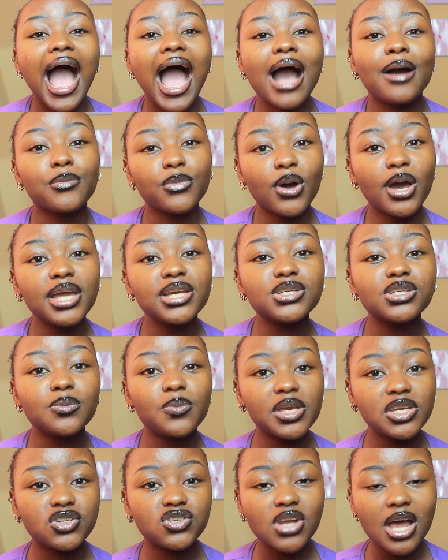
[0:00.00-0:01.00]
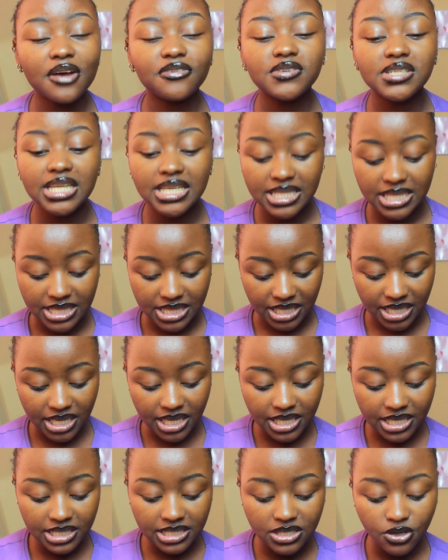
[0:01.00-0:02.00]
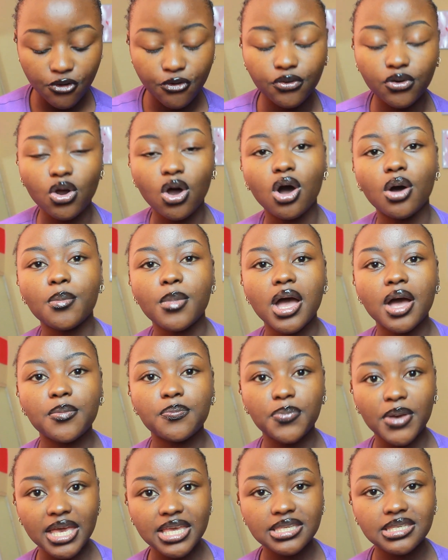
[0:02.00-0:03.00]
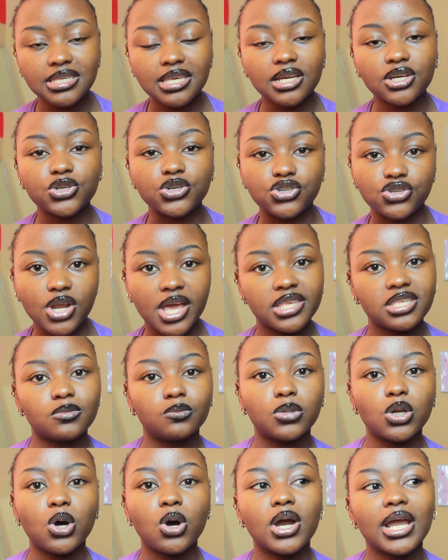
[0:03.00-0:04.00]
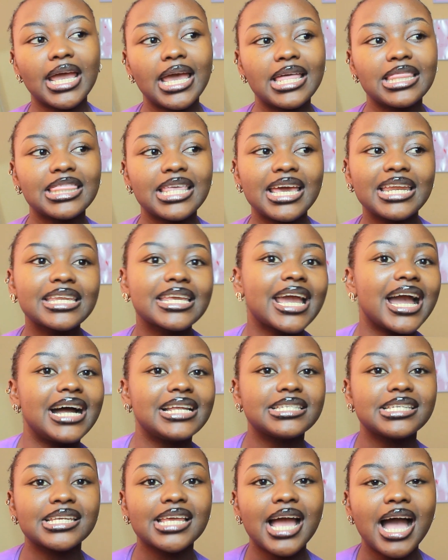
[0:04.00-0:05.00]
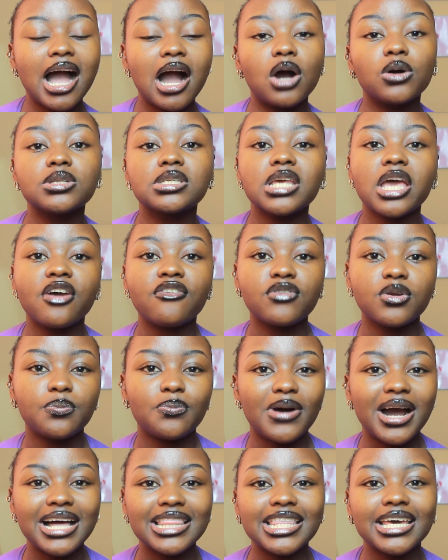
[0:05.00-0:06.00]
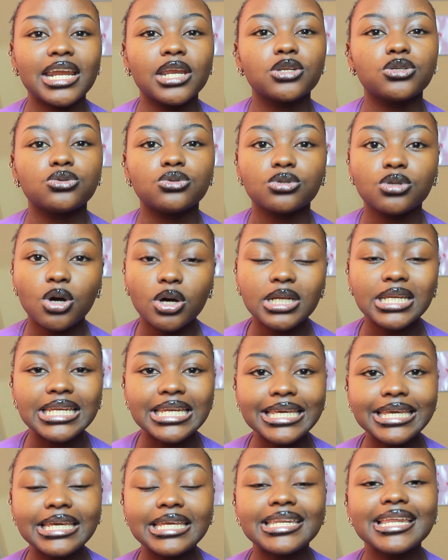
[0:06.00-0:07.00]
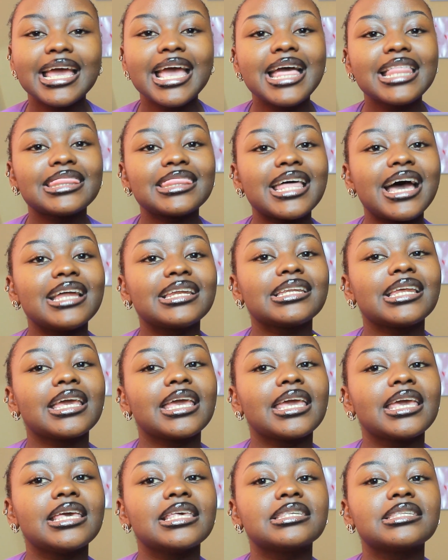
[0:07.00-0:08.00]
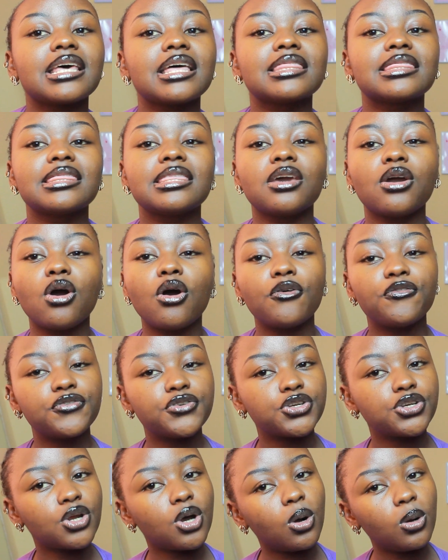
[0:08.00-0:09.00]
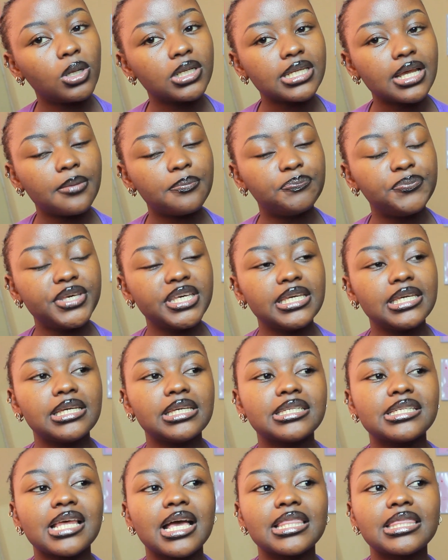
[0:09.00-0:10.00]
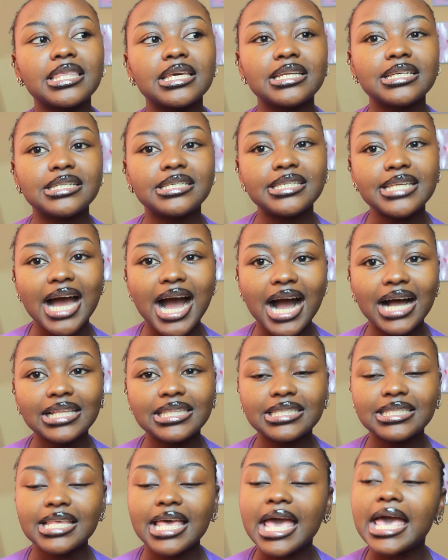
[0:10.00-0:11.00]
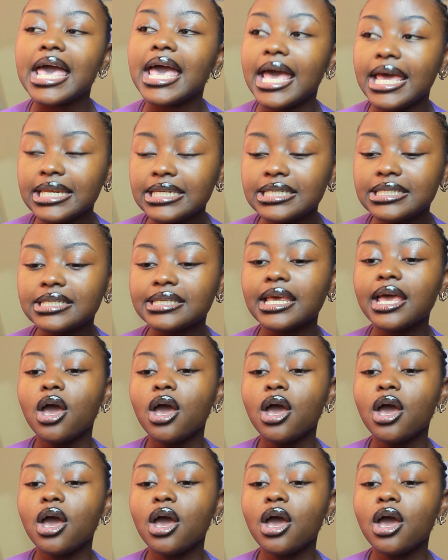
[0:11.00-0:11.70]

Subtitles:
I'm going to be drafting this from a basic dress block and then cutting out every part that I do not need. That is the off-shoulder bit at the darts and